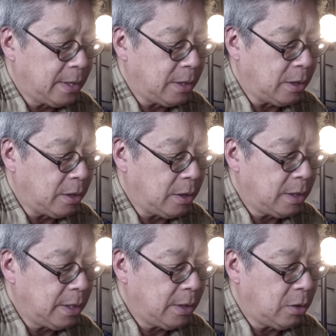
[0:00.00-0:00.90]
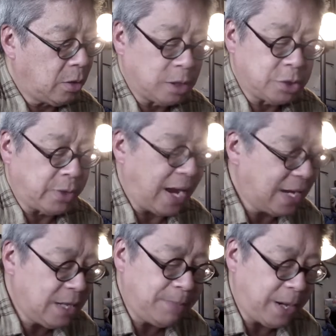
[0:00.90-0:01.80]
uh, onto
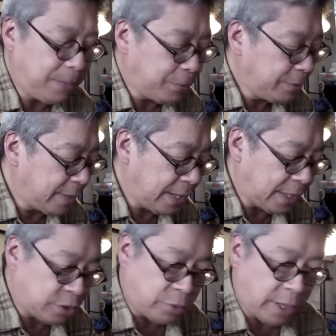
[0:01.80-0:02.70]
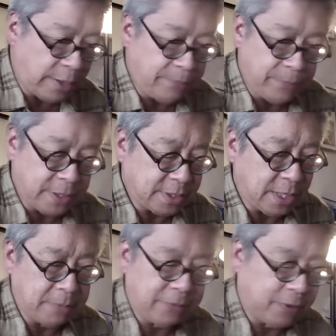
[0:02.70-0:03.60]
any paper that I try. The
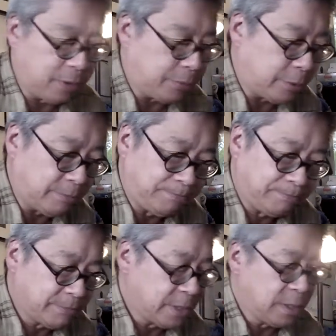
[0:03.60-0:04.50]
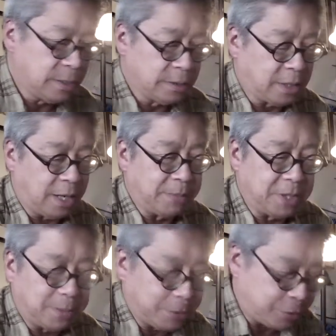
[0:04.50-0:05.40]
same developer, time,
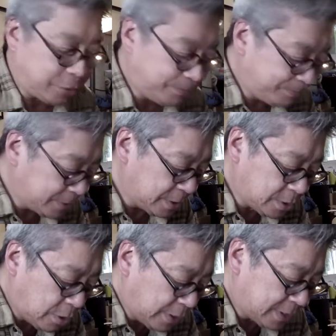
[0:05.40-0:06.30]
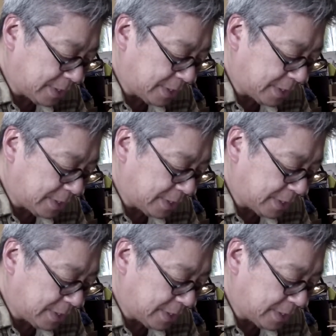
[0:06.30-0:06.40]
temperature, it's all the